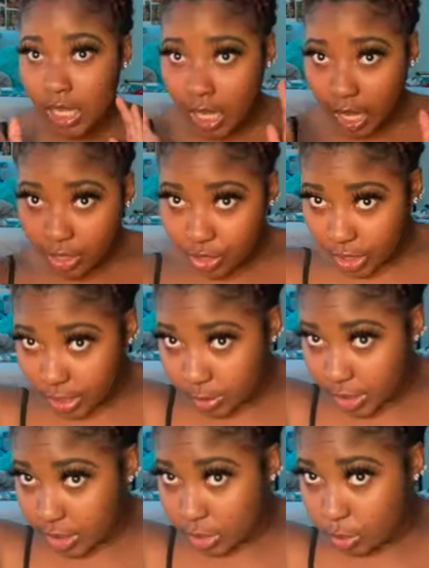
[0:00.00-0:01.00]
i try to
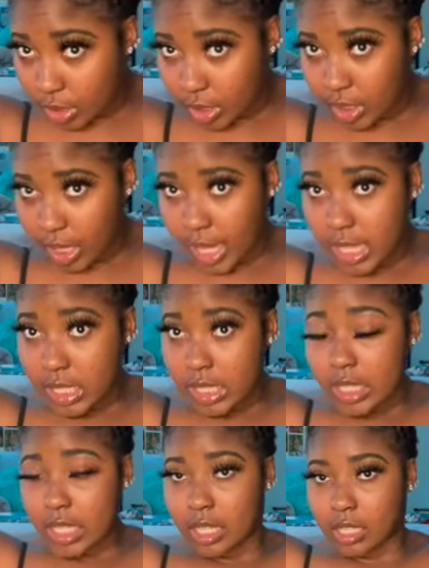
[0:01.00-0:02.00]
make this one look as
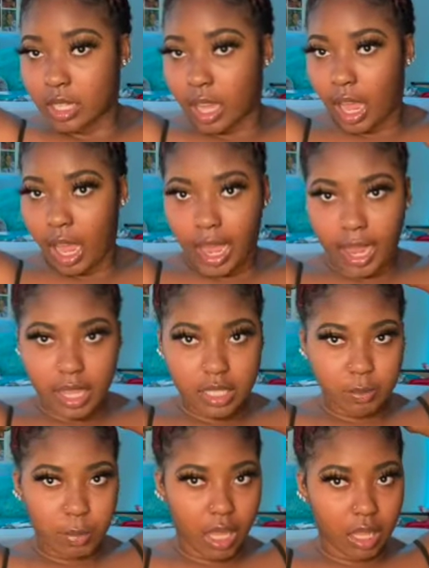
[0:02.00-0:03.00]
neat as
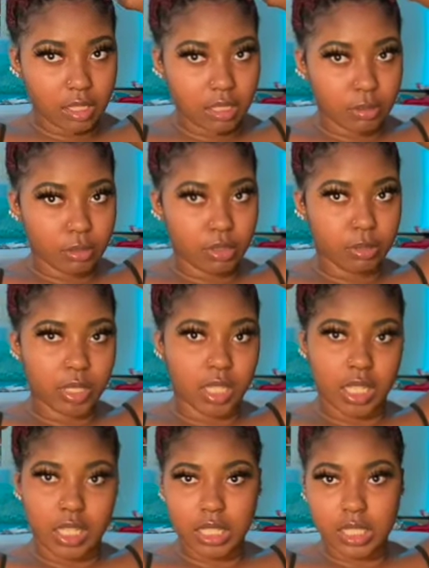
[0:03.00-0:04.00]
possible
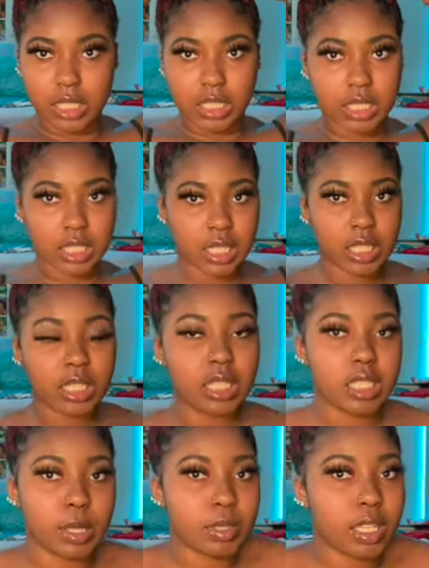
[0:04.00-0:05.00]
because
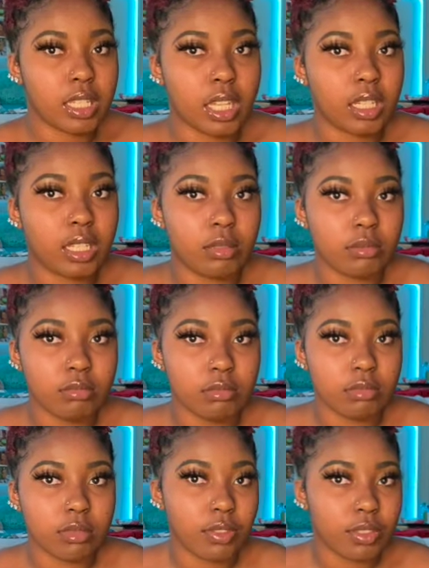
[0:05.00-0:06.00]
sometimes i don't like
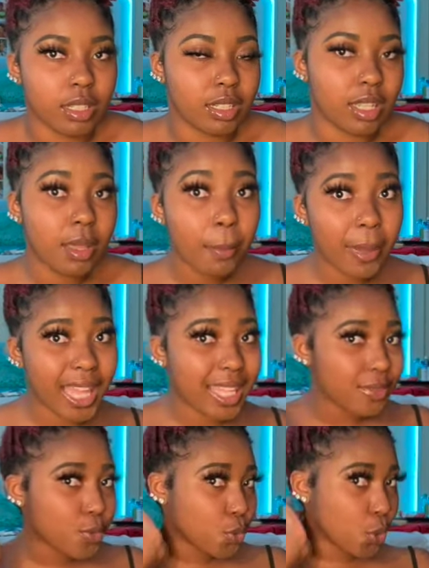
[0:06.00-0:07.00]
leaving it neat but
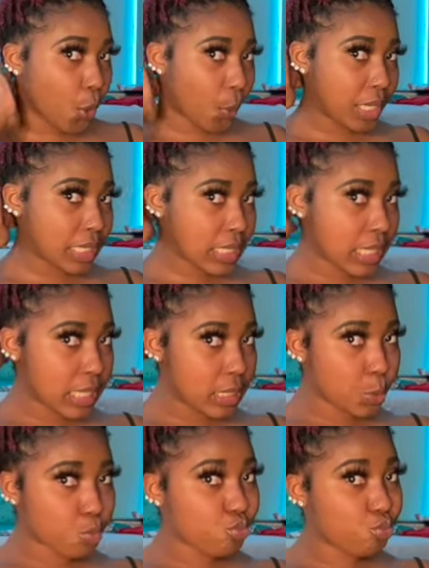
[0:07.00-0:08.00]
you don't want to sneak
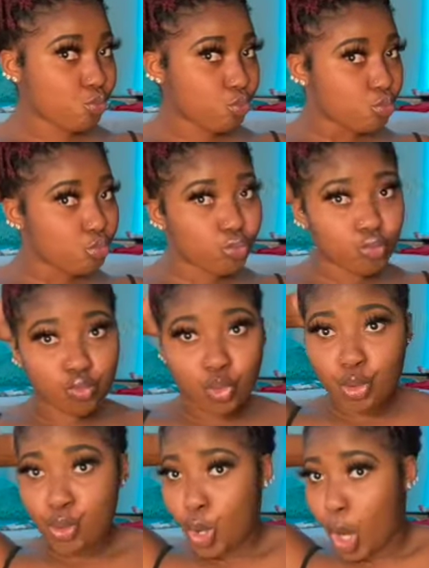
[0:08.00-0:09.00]

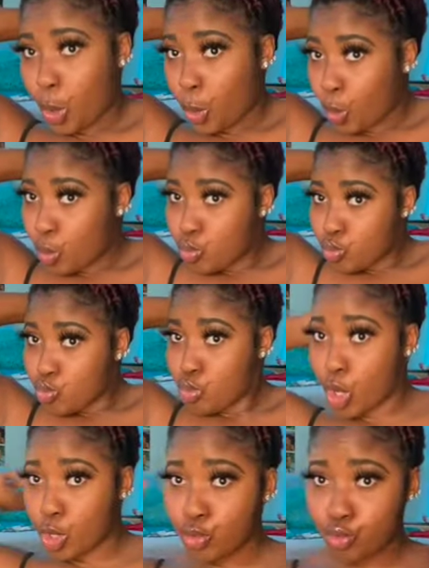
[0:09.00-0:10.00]
oh, oh